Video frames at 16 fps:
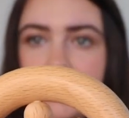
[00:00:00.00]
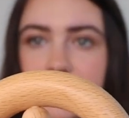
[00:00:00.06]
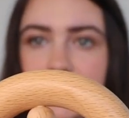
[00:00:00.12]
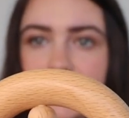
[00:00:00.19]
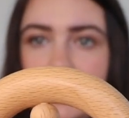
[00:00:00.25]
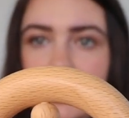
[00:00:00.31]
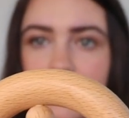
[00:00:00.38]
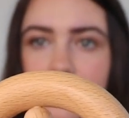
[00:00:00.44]
one
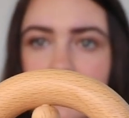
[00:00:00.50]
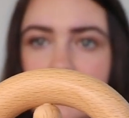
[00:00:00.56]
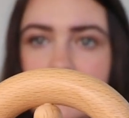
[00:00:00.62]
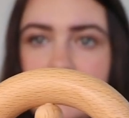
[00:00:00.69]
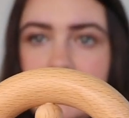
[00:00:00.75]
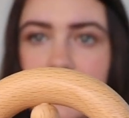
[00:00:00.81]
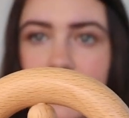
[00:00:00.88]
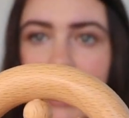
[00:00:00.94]

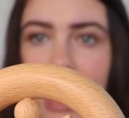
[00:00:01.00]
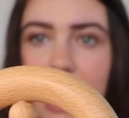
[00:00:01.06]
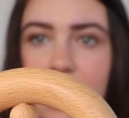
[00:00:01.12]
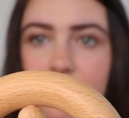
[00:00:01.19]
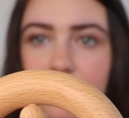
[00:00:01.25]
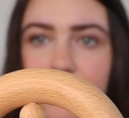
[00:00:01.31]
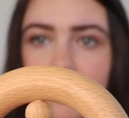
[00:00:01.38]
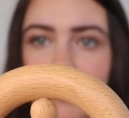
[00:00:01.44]
turns like
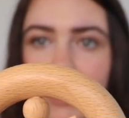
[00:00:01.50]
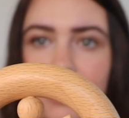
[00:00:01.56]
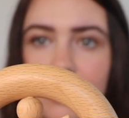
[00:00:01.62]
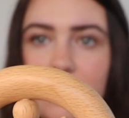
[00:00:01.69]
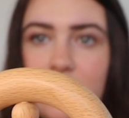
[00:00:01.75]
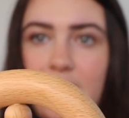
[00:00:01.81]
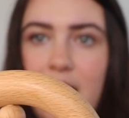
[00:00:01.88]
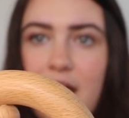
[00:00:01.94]

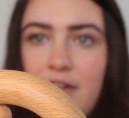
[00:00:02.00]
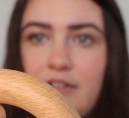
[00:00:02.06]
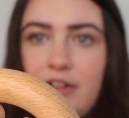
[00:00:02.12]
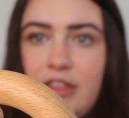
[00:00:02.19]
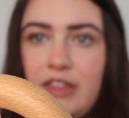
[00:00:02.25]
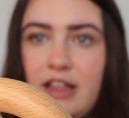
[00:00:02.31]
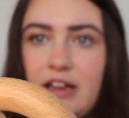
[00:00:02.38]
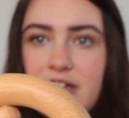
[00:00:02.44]
everywhere, like
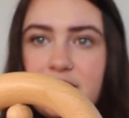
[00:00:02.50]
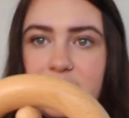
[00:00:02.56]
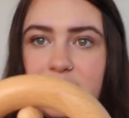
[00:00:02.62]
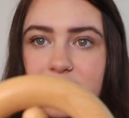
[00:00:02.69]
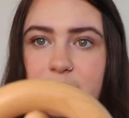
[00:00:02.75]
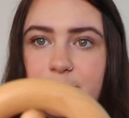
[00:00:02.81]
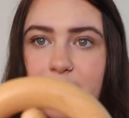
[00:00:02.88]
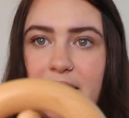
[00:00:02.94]
everything
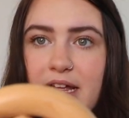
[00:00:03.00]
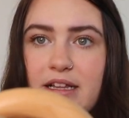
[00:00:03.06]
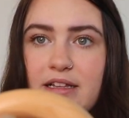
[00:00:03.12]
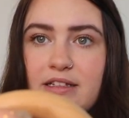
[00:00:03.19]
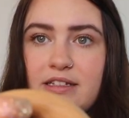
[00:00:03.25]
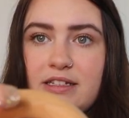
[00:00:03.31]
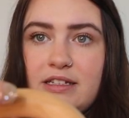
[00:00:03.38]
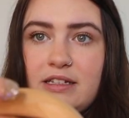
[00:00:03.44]
just
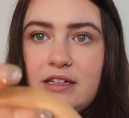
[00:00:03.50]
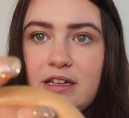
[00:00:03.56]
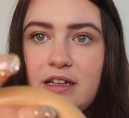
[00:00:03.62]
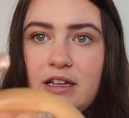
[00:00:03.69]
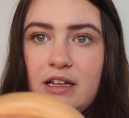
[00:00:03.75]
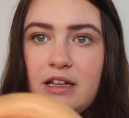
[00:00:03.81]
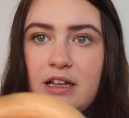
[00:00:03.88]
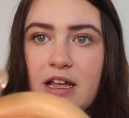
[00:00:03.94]
spins,
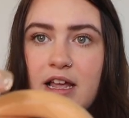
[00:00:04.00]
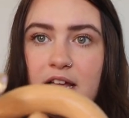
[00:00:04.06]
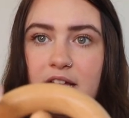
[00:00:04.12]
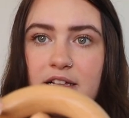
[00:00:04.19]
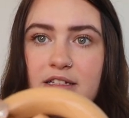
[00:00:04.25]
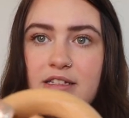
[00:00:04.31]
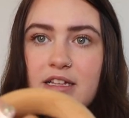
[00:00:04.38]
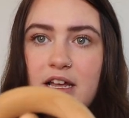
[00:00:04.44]

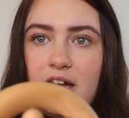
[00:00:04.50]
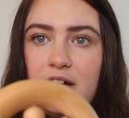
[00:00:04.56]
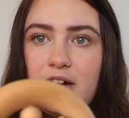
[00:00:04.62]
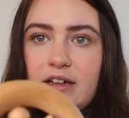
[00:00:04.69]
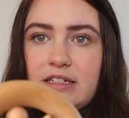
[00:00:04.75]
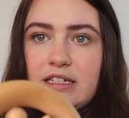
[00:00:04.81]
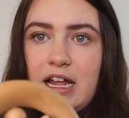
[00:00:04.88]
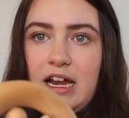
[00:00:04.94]
and
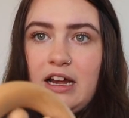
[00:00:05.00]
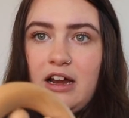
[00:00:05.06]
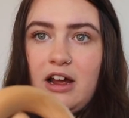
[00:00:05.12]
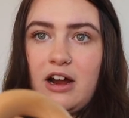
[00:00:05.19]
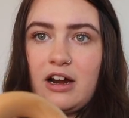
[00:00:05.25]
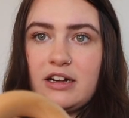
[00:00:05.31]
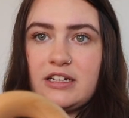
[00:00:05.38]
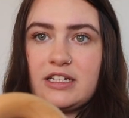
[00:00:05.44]
so it's kind
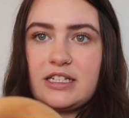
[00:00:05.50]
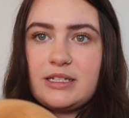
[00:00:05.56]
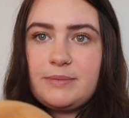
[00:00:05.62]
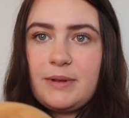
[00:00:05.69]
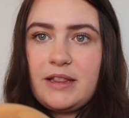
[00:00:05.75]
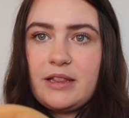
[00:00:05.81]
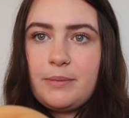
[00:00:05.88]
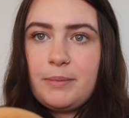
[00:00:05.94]
of hard to
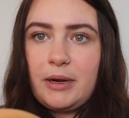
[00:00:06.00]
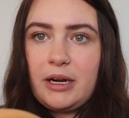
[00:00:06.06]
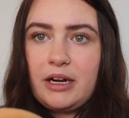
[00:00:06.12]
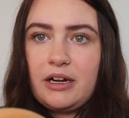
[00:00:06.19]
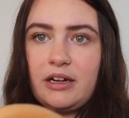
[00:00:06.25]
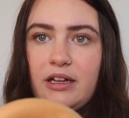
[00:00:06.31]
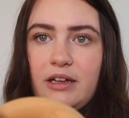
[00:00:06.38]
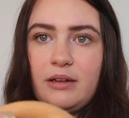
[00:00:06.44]
spin the
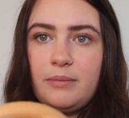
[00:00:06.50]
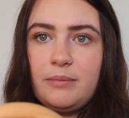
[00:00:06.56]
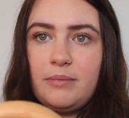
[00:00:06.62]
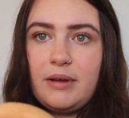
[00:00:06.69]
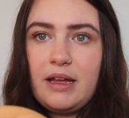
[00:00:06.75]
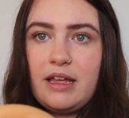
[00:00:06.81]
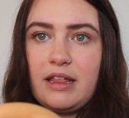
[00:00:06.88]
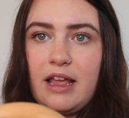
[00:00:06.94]
bird,
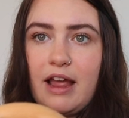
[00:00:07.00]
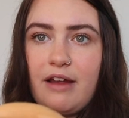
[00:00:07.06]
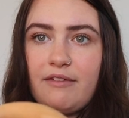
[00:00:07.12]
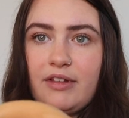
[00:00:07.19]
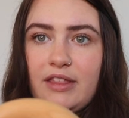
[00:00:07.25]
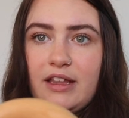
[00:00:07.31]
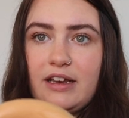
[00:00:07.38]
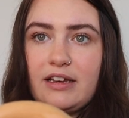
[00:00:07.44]
but
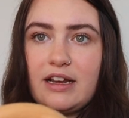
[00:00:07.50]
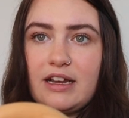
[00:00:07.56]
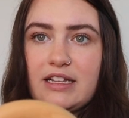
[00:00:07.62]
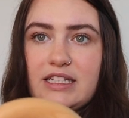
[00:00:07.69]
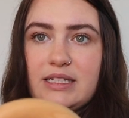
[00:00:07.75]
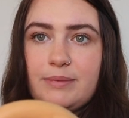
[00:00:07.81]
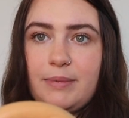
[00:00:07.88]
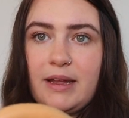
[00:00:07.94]
everything
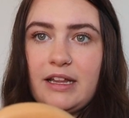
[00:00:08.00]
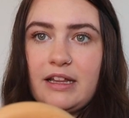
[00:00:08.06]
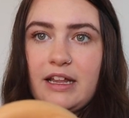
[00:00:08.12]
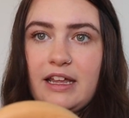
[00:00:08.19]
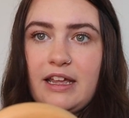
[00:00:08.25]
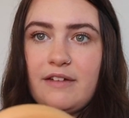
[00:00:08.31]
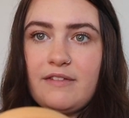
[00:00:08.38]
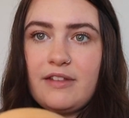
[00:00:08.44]
does spin,
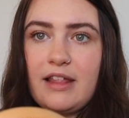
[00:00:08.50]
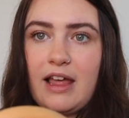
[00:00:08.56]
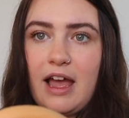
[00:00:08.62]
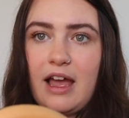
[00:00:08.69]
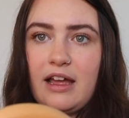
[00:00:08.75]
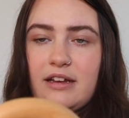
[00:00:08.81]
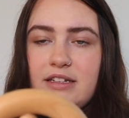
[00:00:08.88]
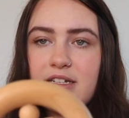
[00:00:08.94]
like even
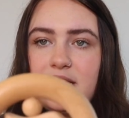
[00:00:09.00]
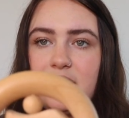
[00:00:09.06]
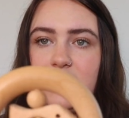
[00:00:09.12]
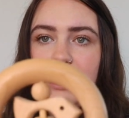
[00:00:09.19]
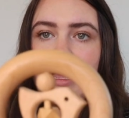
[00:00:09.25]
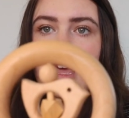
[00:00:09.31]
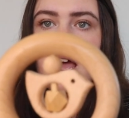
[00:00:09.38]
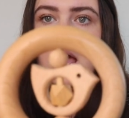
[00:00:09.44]
that.
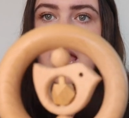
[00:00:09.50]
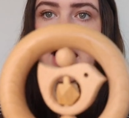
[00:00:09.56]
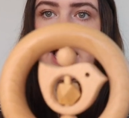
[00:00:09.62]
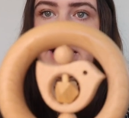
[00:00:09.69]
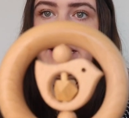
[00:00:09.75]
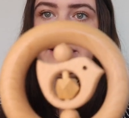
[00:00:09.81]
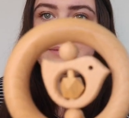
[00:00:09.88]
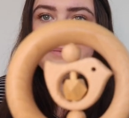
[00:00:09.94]

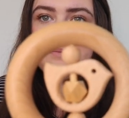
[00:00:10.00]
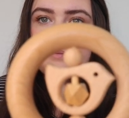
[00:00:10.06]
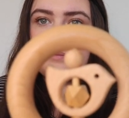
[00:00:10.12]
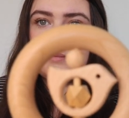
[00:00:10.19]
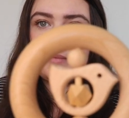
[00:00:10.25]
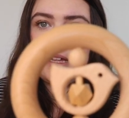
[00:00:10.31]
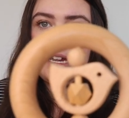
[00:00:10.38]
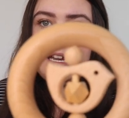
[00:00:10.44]
And
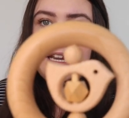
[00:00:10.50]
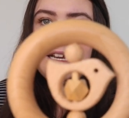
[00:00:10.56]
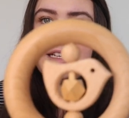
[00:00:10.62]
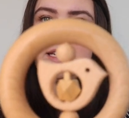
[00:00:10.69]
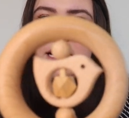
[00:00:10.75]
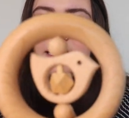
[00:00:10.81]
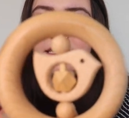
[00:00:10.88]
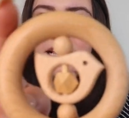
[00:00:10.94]
he
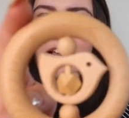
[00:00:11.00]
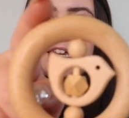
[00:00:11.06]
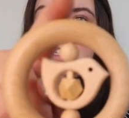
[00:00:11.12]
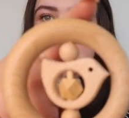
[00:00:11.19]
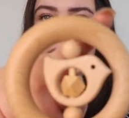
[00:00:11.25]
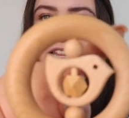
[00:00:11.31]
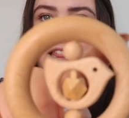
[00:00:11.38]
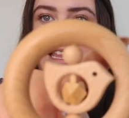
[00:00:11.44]
does
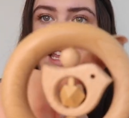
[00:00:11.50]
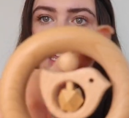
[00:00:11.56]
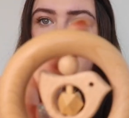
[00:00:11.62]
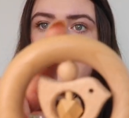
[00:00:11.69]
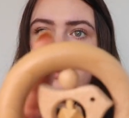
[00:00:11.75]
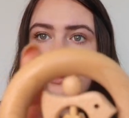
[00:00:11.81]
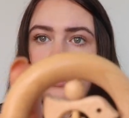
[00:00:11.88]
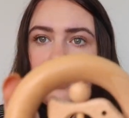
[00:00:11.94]
like
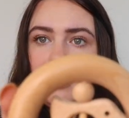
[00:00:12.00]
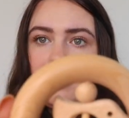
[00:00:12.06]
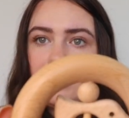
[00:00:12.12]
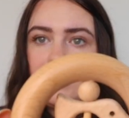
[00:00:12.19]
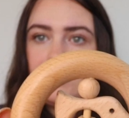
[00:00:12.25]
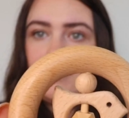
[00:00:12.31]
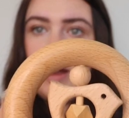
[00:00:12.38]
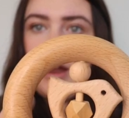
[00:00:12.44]
teething on the